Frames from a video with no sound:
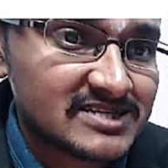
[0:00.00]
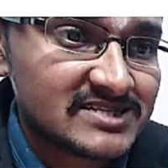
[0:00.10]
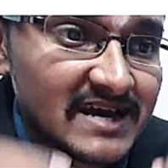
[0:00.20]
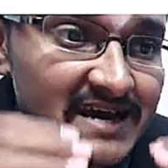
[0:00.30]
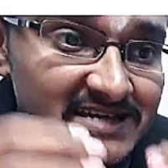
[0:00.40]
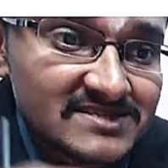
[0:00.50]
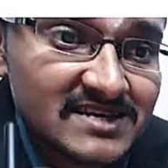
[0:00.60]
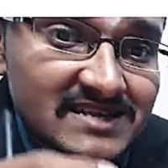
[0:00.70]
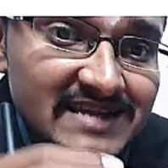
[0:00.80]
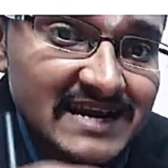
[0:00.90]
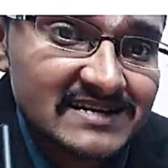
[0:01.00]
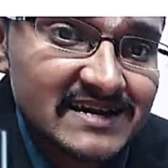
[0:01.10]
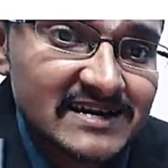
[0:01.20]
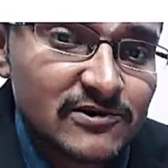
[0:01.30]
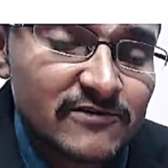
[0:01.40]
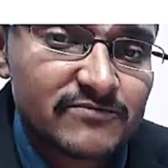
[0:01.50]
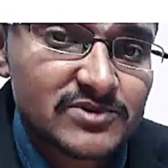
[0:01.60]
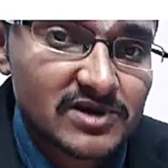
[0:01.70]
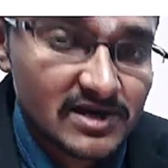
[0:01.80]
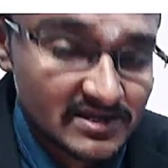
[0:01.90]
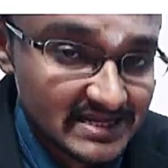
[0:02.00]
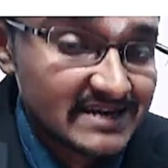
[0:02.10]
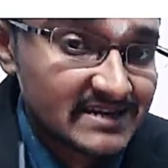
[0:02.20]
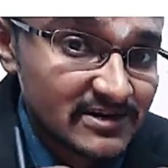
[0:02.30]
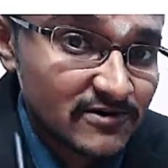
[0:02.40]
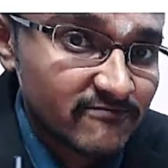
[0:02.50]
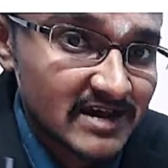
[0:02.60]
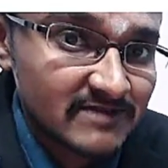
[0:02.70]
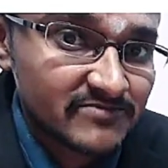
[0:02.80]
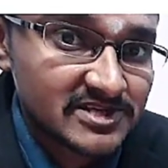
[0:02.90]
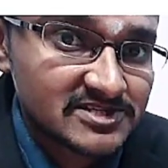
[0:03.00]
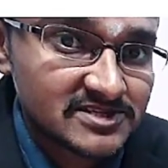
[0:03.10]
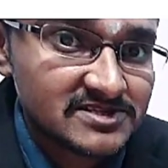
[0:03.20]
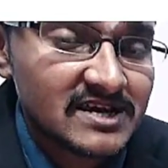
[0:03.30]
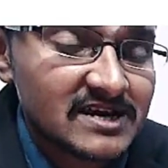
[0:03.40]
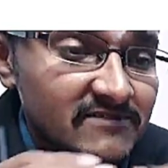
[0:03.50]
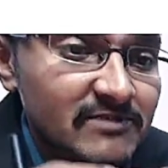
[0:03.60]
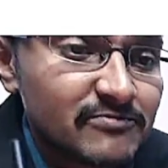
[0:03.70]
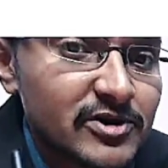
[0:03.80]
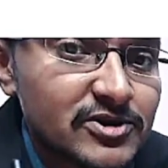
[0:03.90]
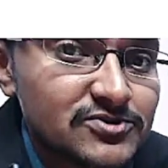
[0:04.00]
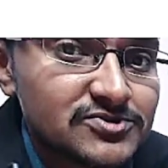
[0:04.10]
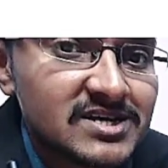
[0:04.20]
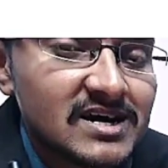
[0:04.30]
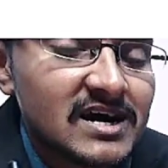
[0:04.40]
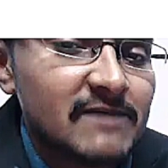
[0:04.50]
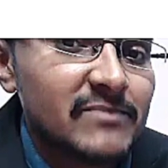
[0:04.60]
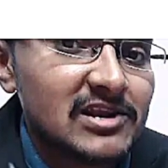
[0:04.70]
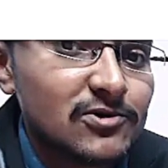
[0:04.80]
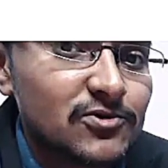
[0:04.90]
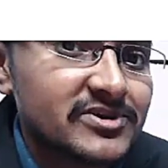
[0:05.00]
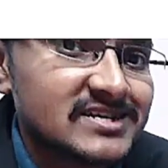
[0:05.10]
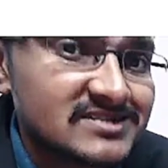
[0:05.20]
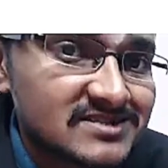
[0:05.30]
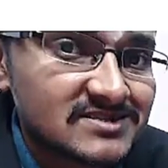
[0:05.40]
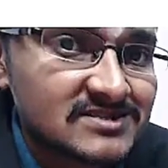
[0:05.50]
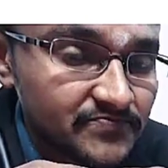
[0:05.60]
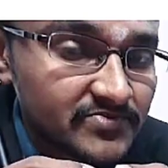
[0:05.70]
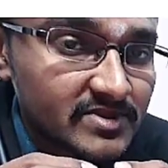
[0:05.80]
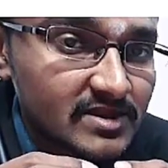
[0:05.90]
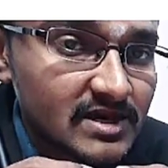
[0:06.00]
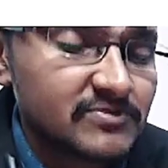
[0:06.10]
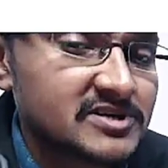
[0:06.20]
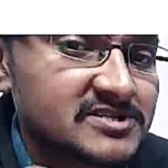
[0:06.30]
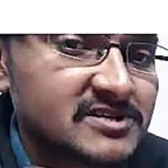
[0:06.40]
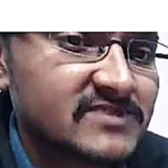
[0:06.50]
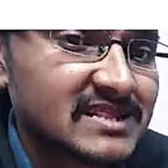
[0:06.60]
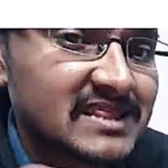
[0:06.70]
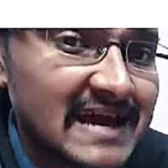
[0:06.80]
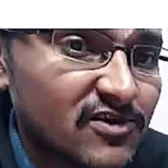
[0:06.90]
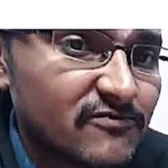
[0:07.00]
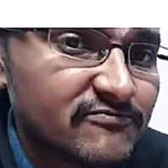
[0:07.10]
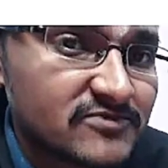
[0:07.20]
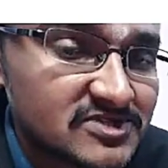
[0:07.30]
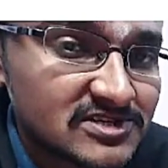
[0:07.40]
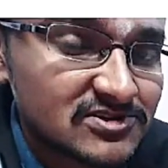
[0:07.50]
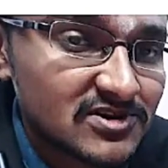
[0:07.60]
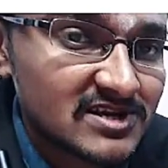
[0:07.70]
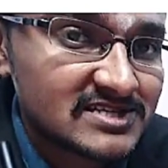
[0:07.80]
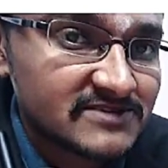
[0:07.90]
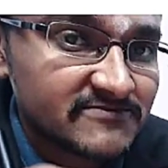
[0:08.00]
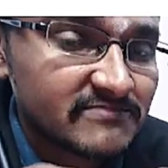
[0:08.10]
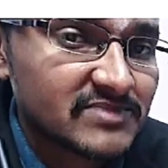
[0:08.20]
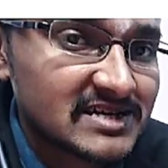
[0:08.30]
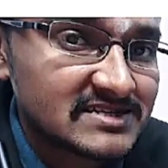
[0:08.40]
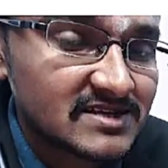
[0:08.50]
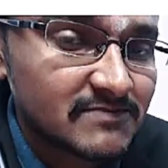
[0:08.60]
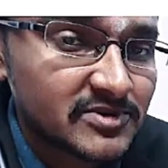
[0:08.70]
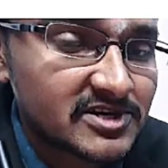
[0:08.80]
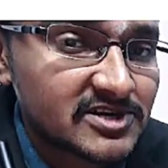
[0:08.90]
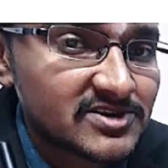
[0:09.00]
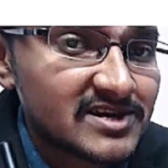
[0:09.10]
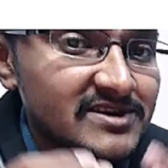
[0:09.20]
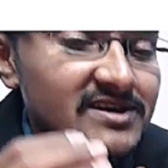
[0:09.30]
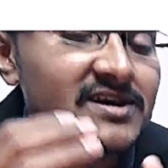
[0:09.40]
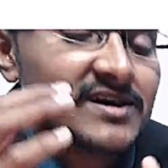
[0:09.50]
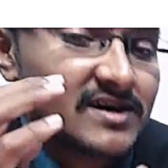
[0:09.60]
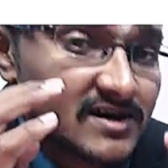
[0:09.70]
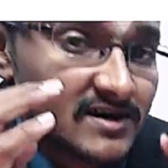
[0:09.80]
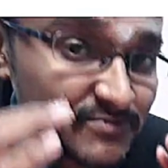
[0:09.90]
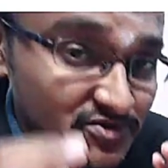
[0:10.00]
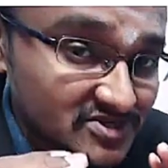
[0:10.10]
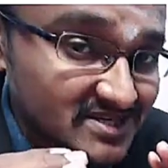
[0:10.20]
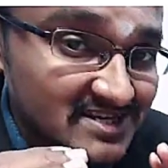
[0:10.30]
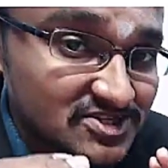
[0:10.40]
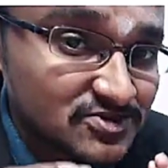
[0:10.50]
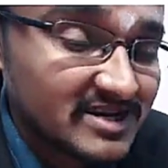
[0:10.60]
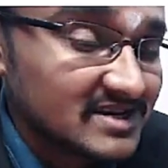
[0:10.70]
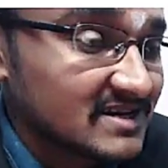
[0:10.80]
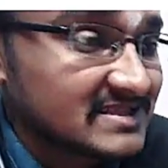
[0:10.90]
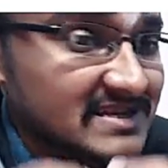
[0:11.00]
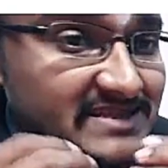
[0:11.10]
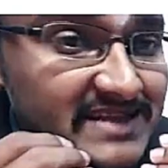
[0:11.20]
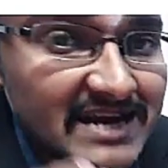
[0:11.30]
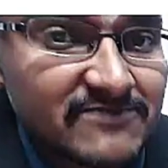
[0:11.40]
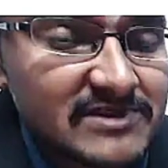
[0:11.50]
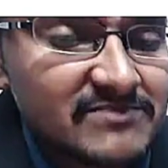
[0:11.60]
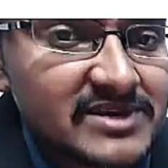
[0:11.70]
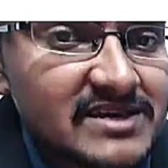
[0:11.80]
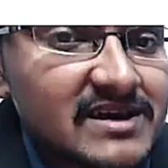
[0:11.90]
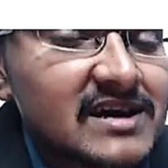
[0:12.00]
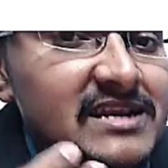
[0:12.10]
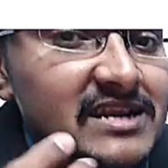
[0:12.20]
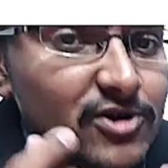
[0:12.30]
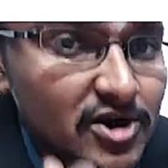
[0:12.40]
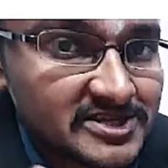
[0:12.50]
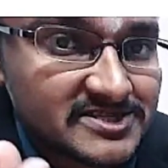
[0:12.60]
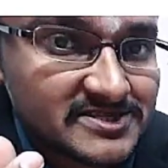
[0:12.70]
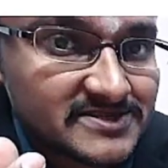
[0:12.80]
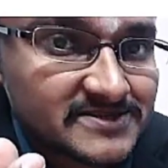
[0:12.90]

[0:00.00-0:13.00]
Hence that kind of vibrations will produce a melodious sound. A person with lack of music knowledge, if he plays a particular musical instrument, then that will be a noise.